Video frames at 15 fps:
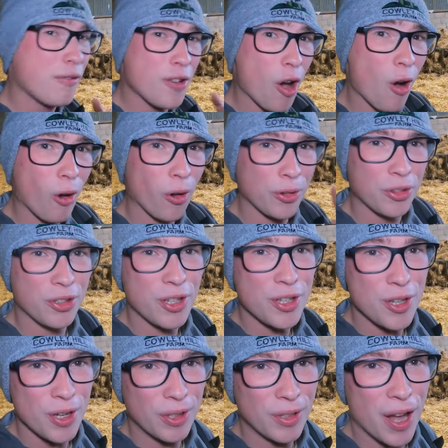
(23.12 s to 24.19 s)
Of course, the
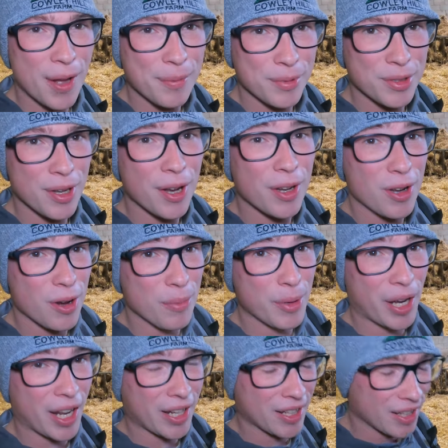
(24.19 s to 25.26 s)
ewe lambs are
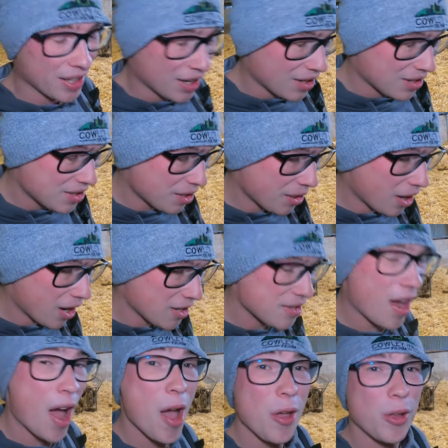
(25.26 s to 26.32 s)
coming in. So
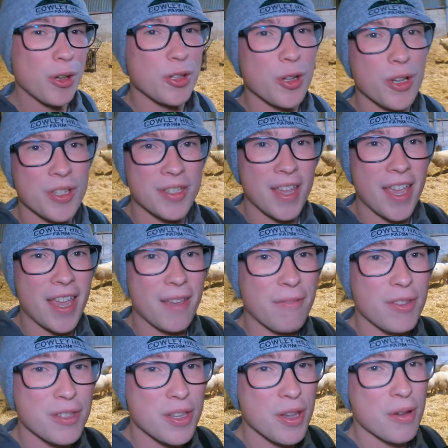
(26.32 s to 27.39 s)
guys, I hope you enjoyed today.
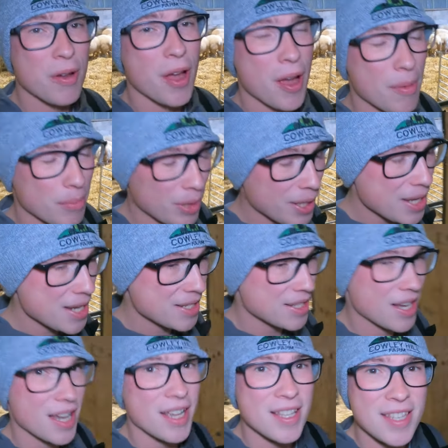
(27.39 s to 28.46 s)
If you do,
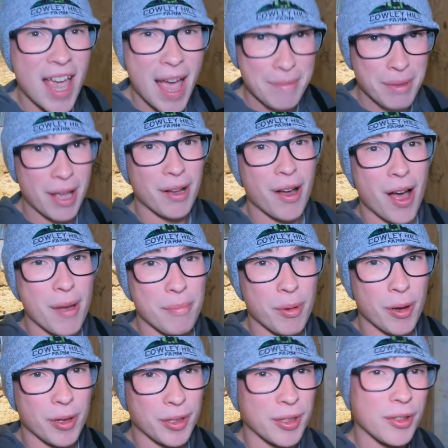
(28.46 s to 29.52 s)
please tap that like
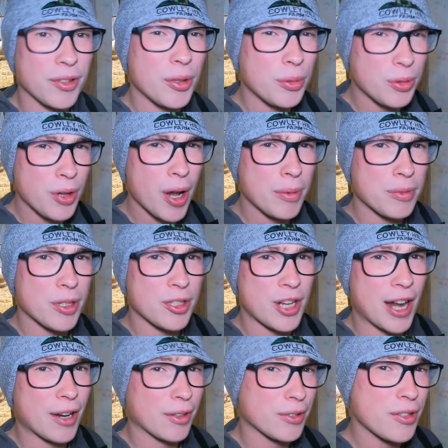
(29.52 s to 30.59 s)
button, subscribe to the
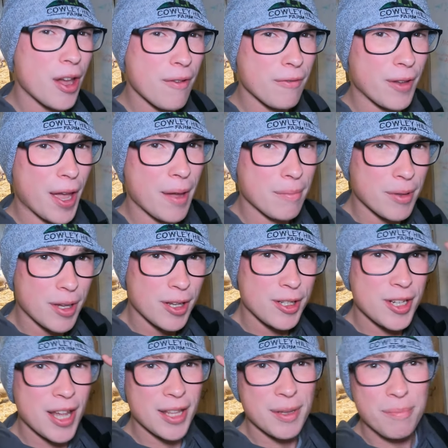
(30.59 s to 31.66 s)
channel, don't forget,
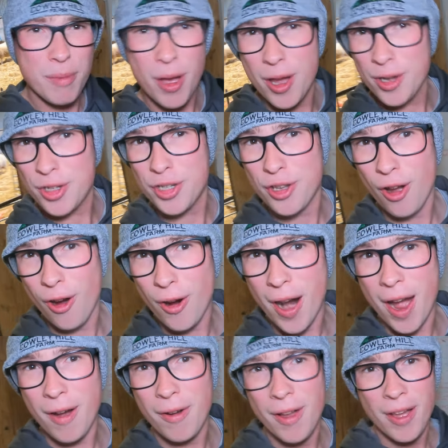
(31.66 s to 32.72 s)
check the merch store
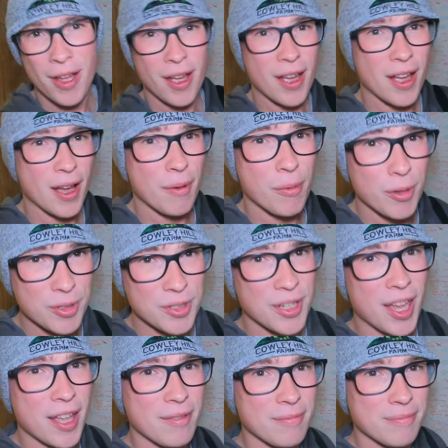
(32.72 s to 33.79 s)
out, and once
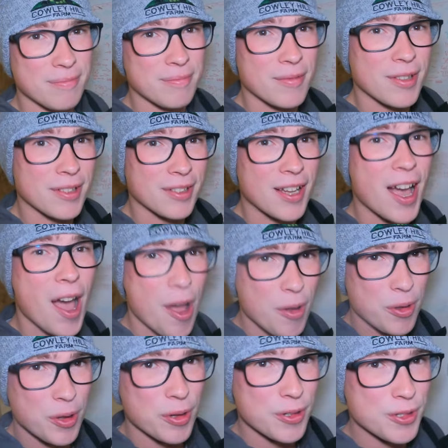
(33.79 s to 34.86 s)
again, I
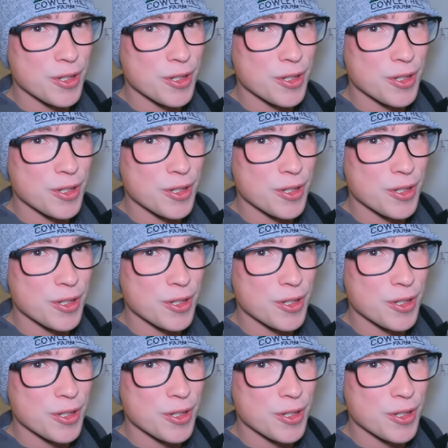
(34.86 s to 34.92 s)
hope you